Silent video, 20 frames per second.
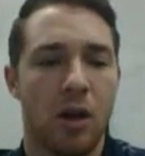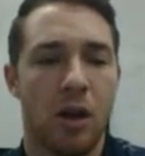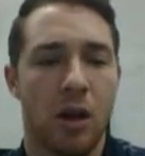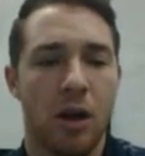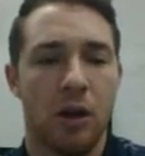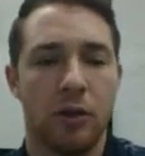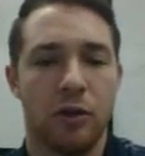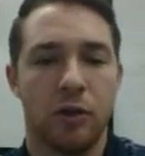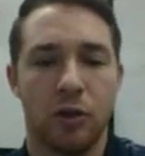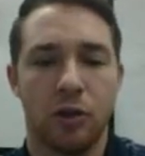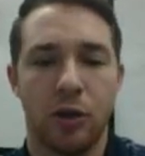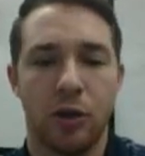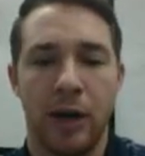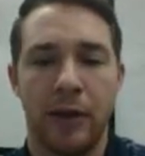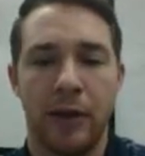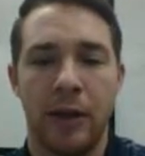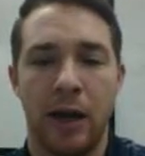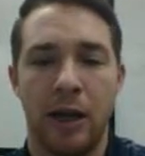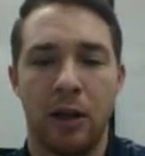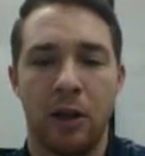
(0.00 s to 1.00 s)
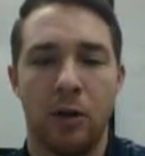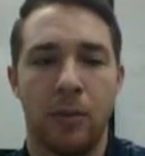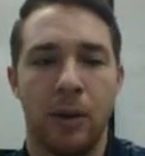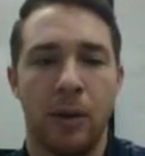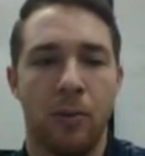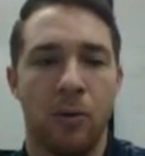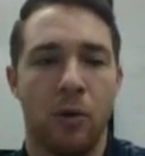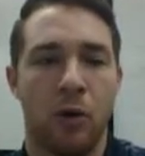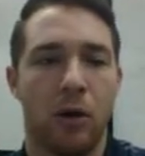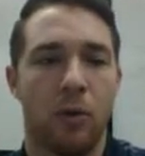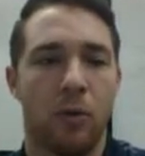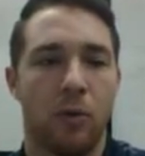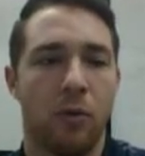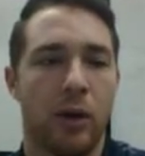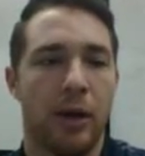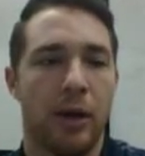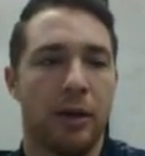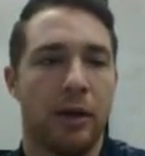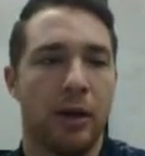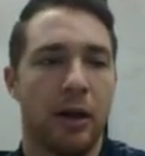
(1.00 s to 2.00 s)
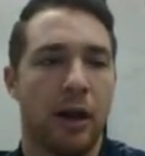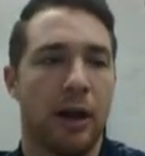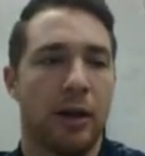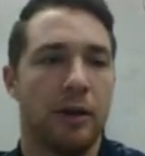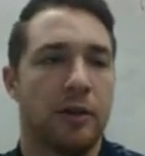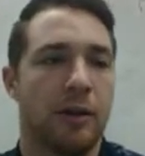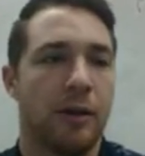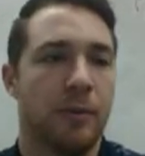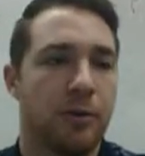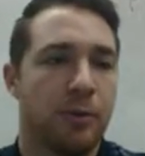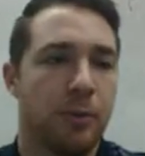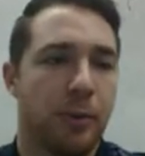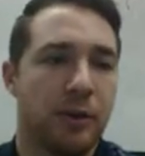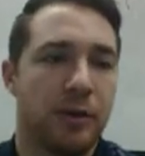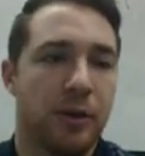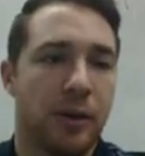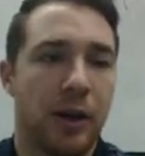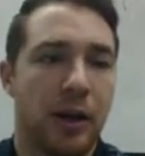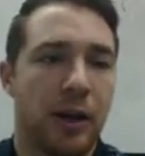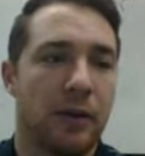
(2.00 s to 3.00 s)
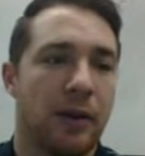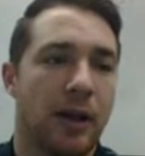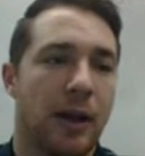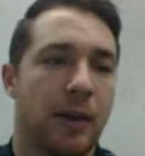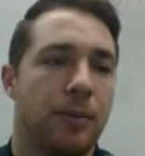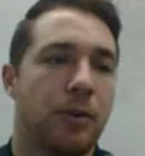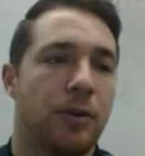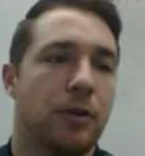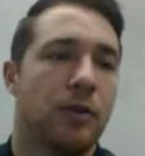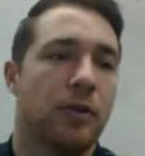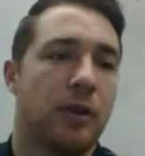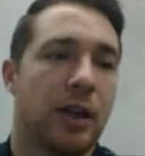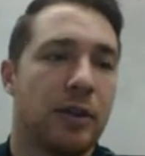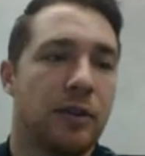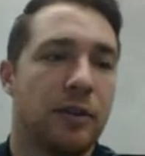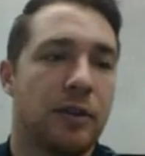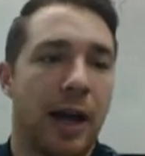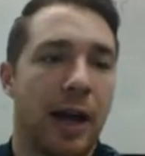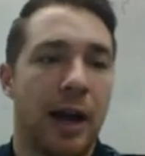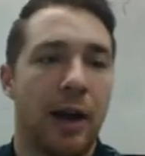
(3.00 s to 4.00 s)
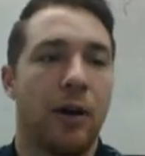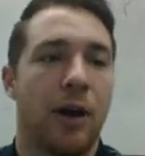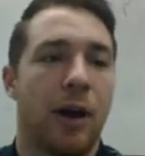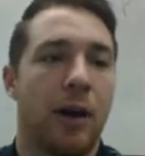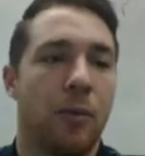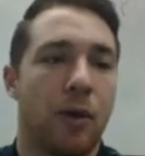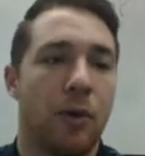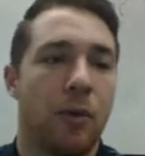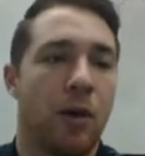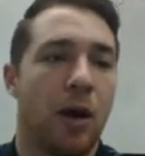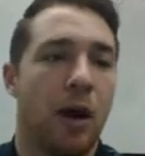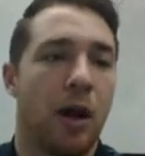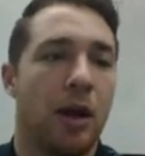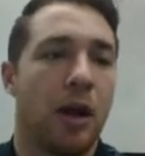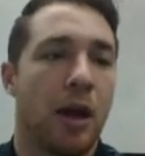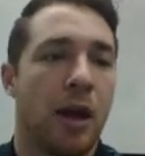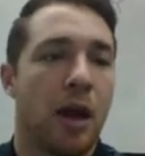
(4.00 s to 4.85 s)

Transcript: So trying that a little bit more with some specific examples, this diagram we want